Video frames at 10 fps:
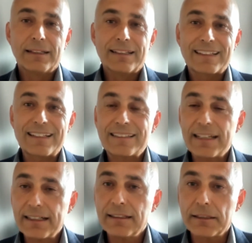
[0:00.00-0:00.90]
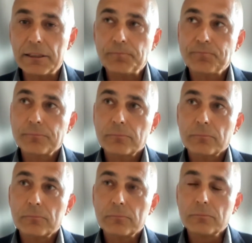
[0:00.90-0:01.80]
Then secondly,
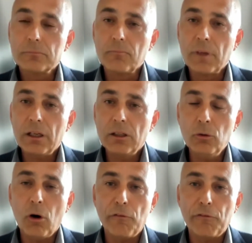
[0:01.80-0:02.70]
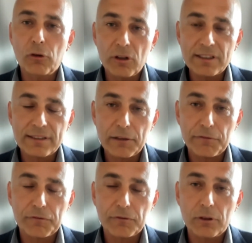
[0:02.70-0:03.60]
you of course have
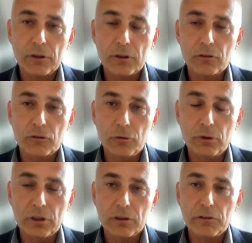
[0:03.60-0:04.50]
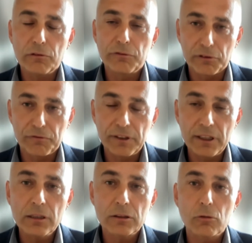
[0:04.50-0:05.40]
to
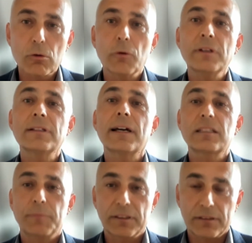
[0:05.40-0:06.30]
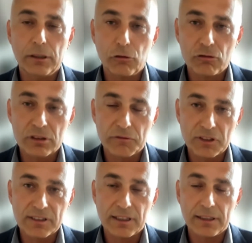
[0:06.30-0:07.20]
fulfill the growing expectations of
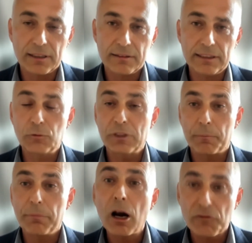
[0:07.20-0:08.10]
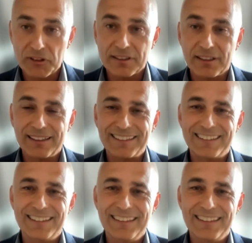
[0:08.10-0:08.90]
society, and we are part of society,